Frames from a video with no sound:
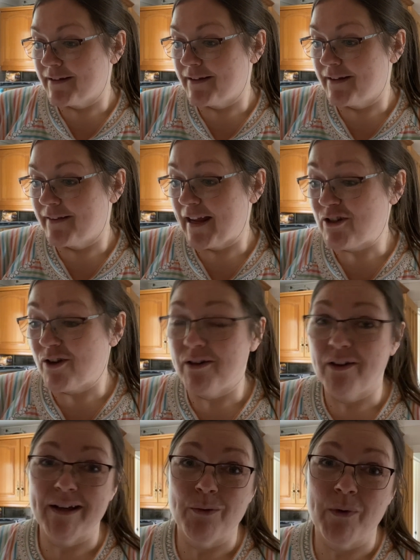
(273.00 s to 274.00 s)
they don't
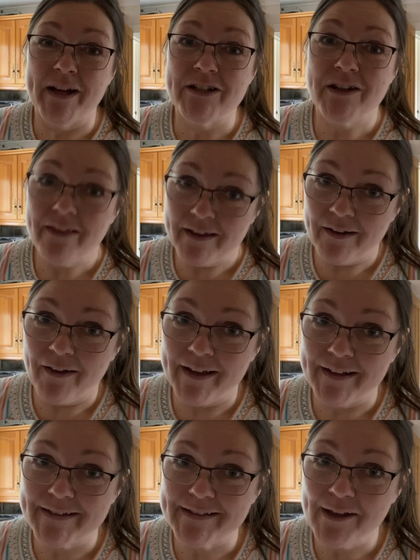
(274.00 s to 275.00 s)
like what each other
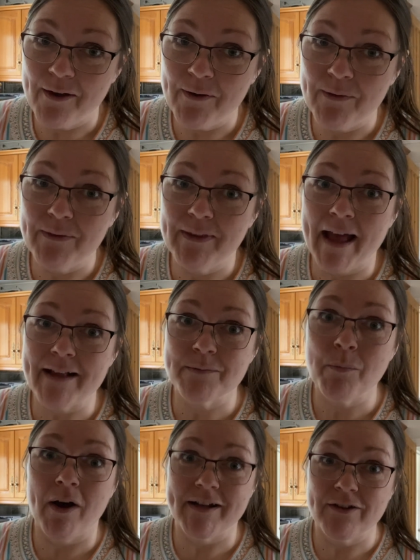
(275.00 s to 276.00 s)
likes. So that's
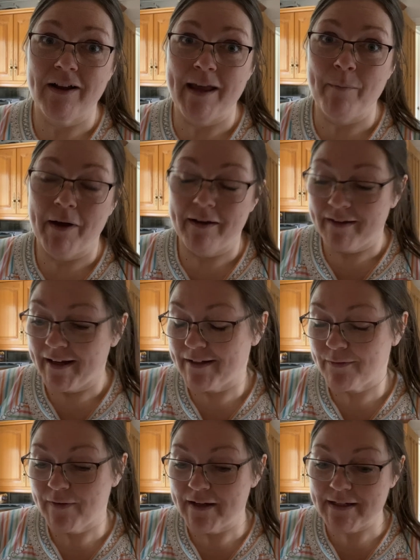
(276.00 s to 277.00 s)
my dilemma. It's
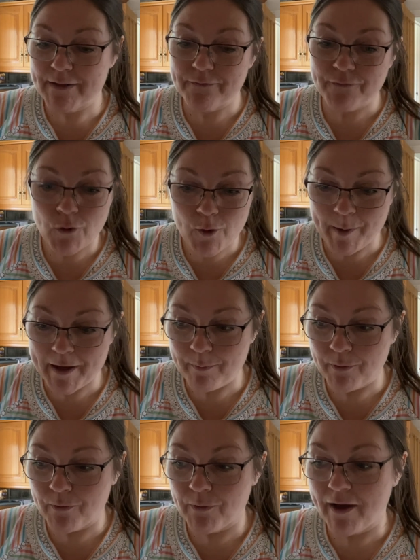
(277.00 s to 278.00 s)
feeding 4
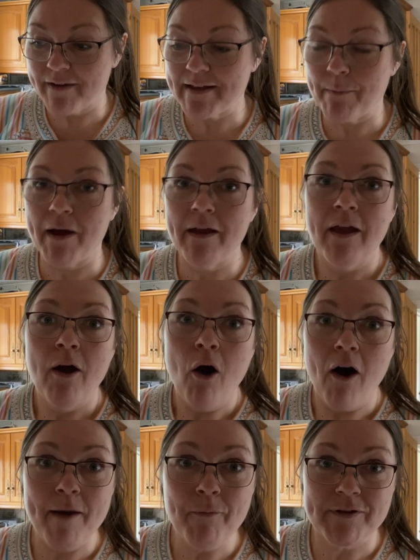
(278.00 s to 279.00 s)
people. Like I said,
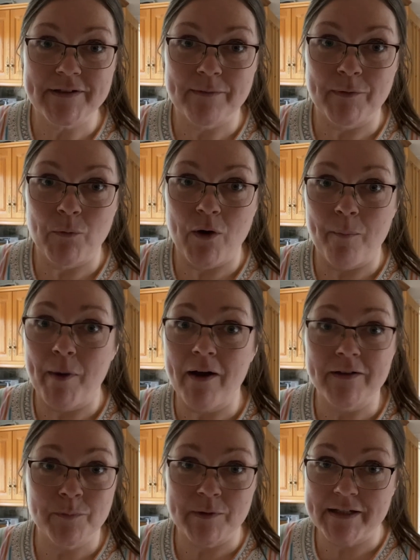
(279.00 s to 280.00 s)
I'm on Slimming World, my
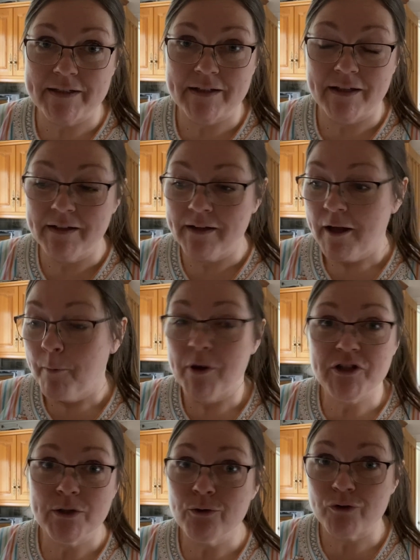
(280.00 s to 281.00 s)
husband isn't, my
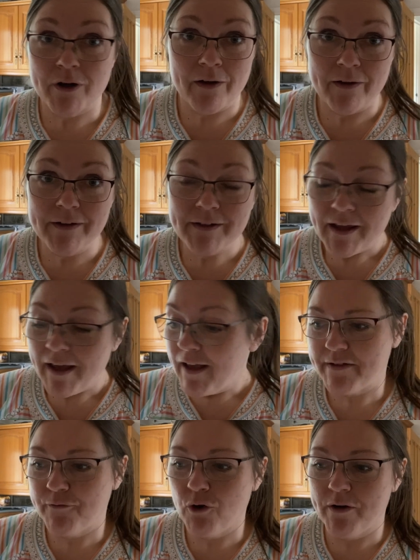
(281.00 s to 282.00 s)
children aren't.
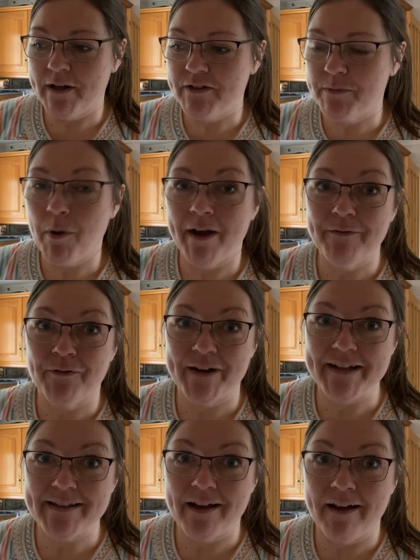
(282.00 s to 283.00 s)
So I've gone into my
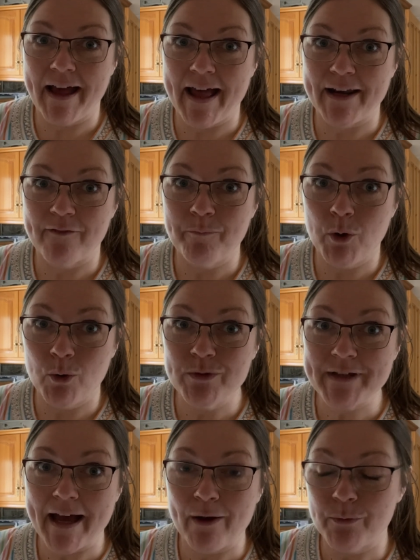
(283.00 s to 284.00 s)
freezer and I've pulled
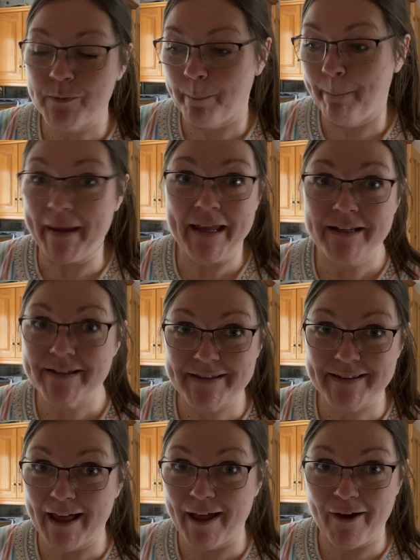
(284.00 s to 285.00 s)
out bits
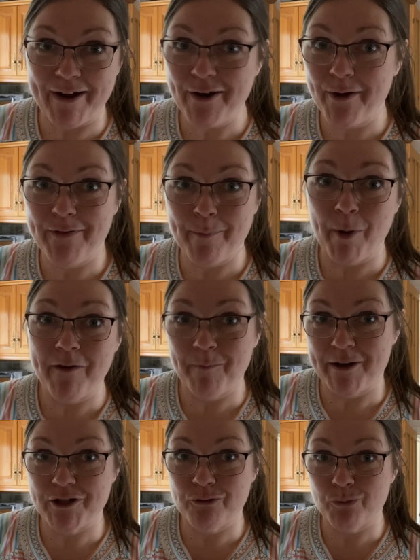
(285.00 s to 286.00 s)
that I know that both
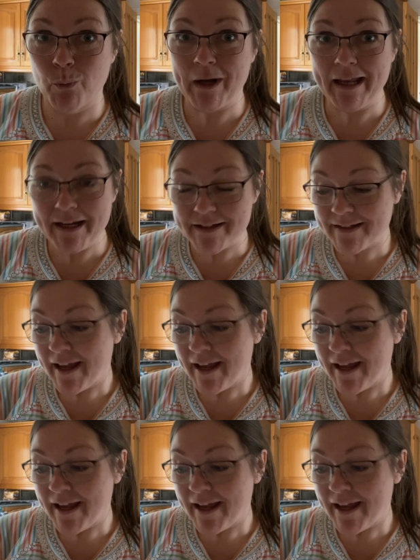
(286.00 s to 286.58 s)
my children will eat.